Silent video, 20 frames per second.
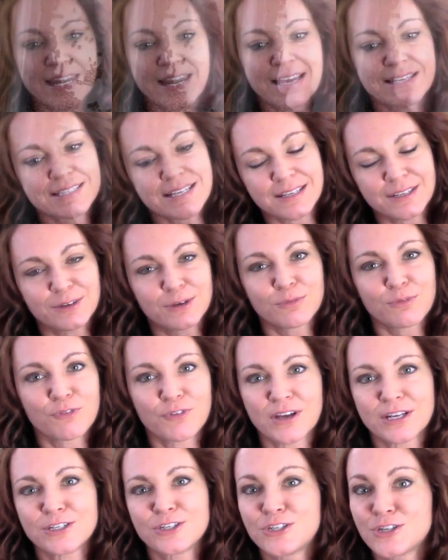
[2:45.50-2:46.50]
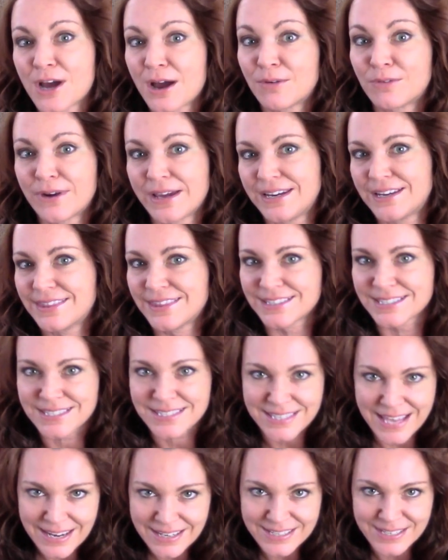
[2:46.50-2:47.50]
it has a little fudge dot right in the
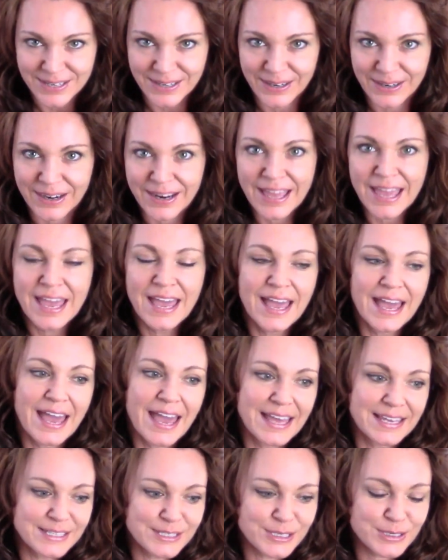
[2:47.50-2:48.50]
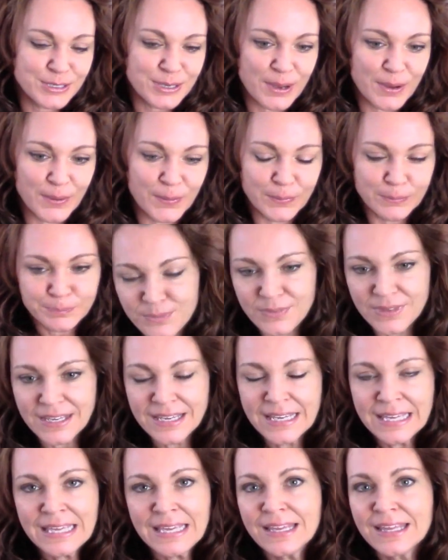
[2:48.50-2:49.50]
center. And so
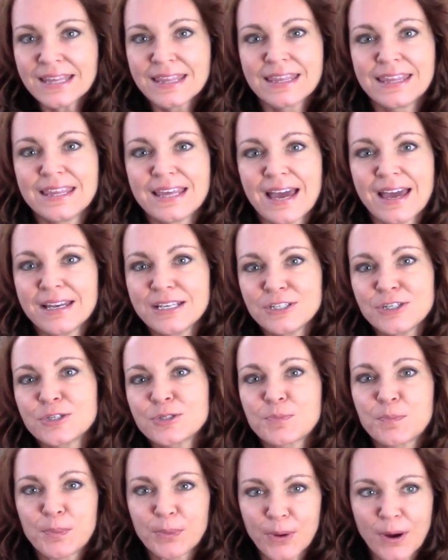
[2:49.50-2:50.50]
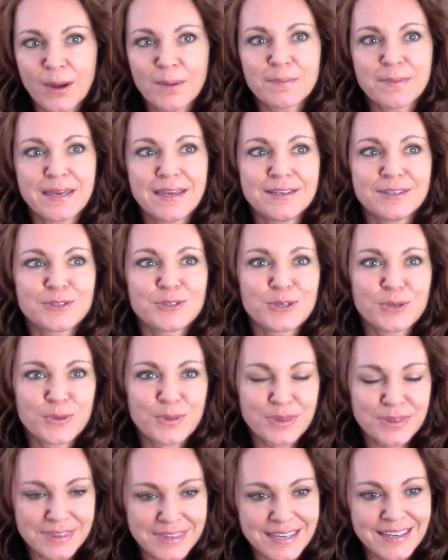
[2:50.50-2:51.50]
that just brought me to
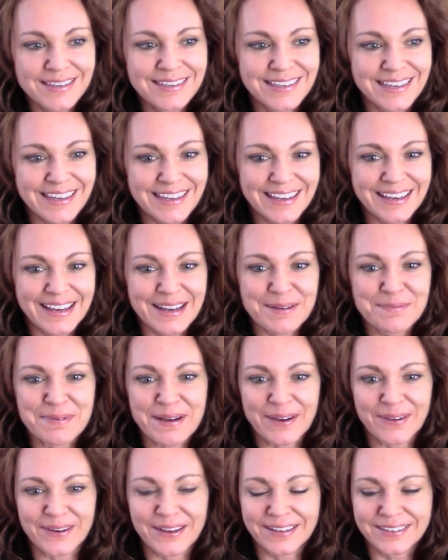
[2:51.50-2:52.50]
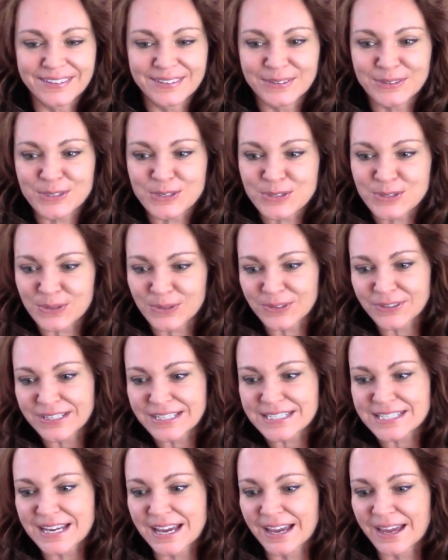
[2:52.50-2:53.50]
thinking about a little
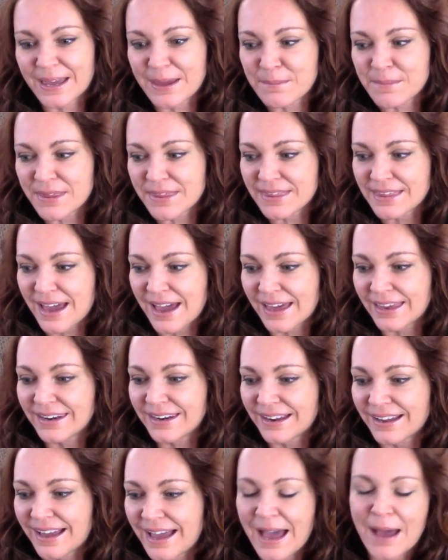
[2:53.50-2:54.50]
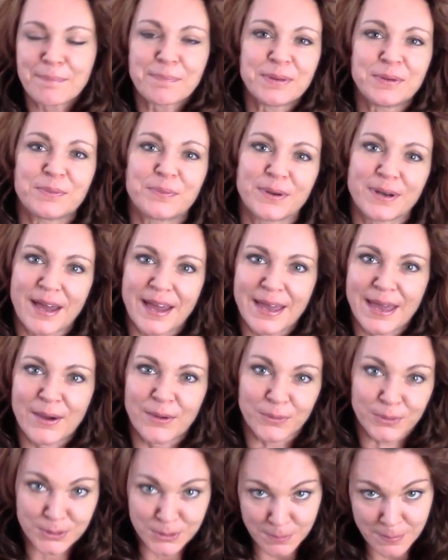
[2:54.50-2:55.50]
story time that happened when I
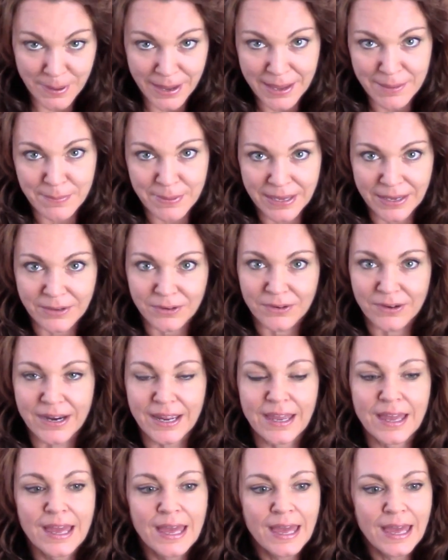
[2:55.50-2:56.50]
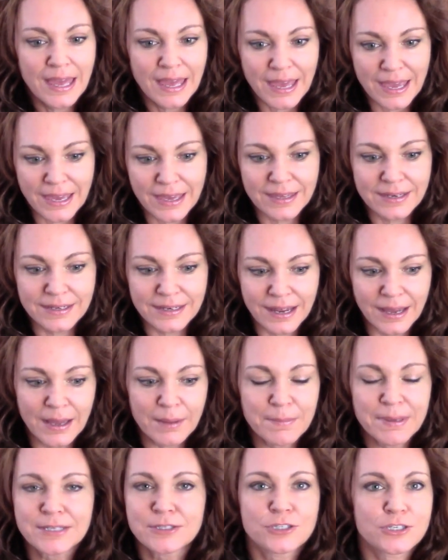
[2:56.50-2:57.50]
owned my bakery. And
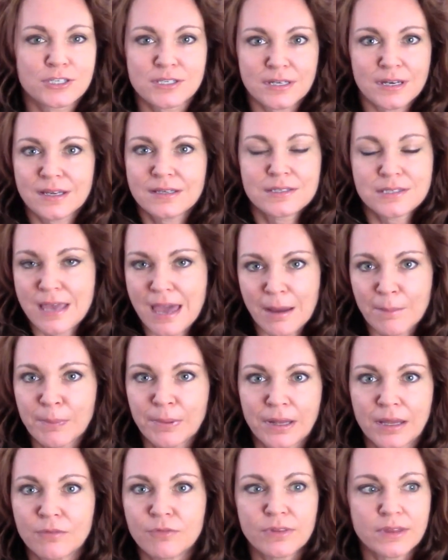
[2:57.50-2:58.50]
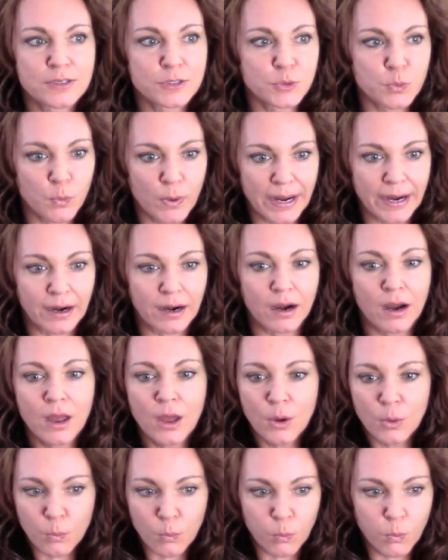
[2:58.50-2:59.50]
it's just an example of this, where
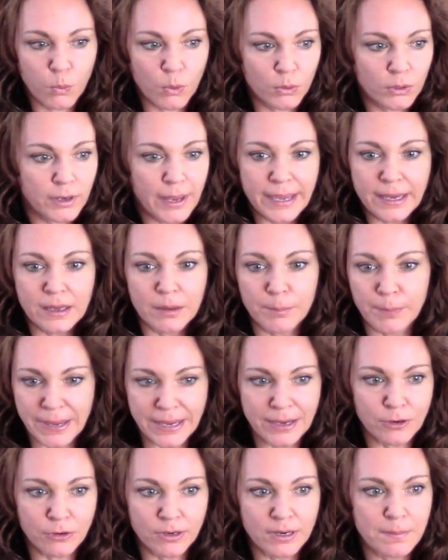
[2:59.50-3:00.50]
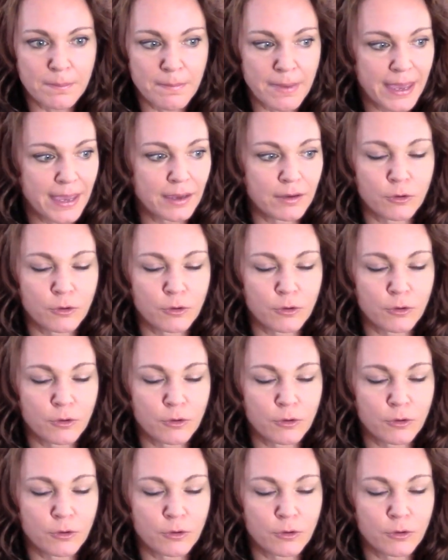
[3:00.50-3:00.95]
like a bakery may